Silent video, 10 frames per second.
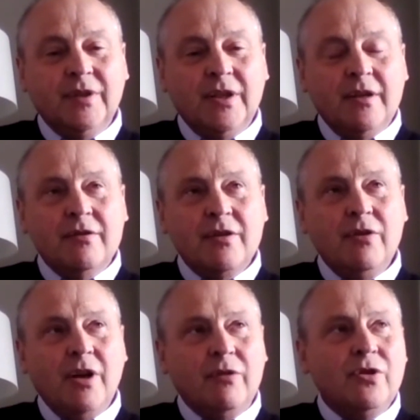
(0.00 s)
So,
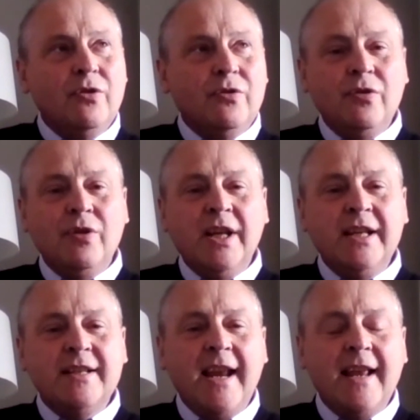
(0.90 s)
do you need
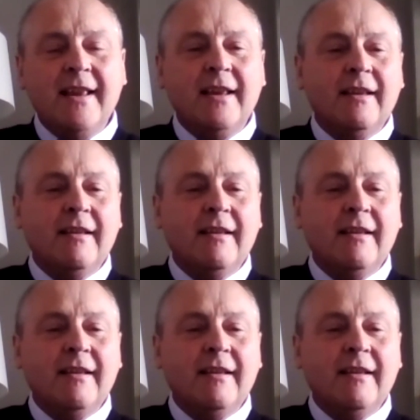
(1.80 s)
to hear that,